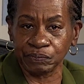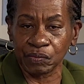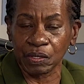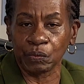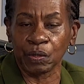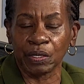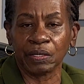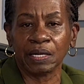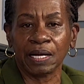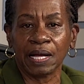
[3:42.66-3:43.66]

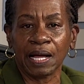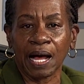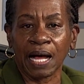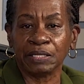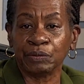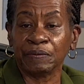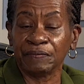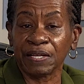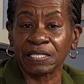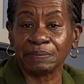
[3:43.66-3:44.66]
where I do
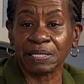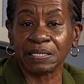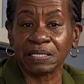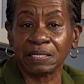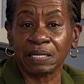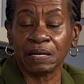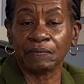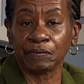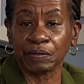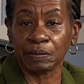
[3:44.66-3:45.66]
investments
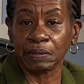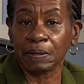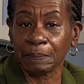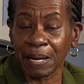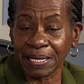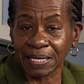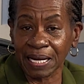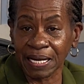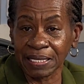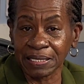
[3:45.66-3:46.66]
for my
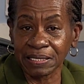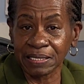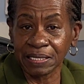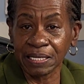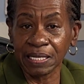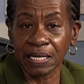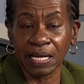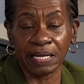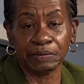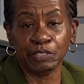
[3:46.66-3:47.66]
clients,
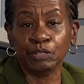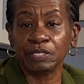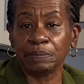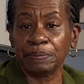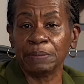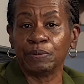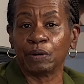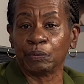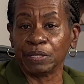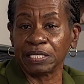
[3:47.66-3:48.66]
and usually people
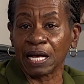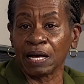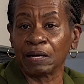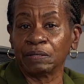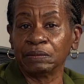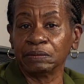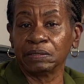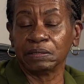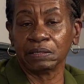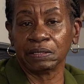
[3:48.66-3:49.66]
are retired,
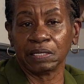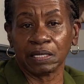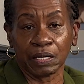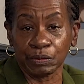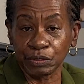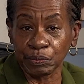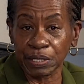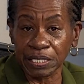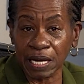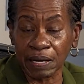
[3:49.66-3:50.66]
close to
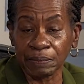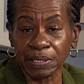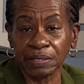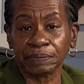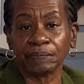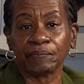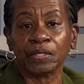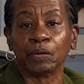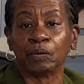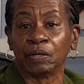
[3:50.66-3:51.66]
retirement,
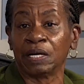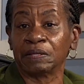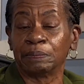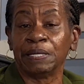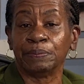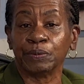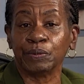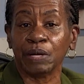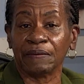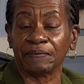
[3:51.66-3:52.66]
or other people
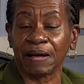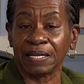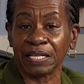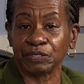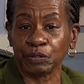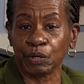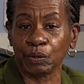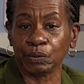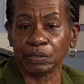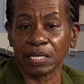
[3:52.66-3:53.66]
who have financial
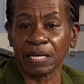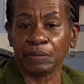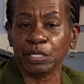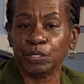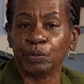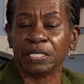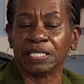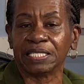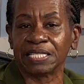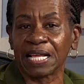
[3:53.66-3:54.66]
goals, and we do it in
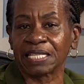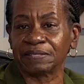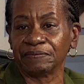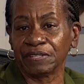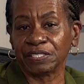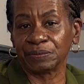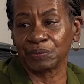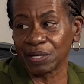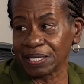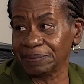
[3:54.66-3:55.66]
a tax-efficient
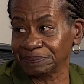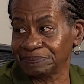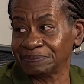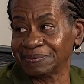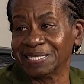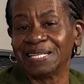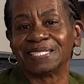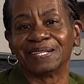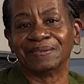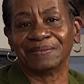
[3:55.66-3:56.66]
way.
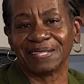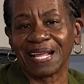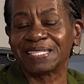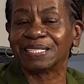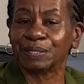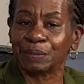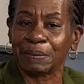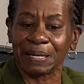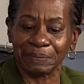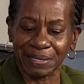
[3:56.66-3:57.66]
So that's a little
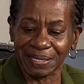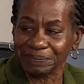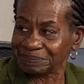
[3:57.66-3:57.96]
about me.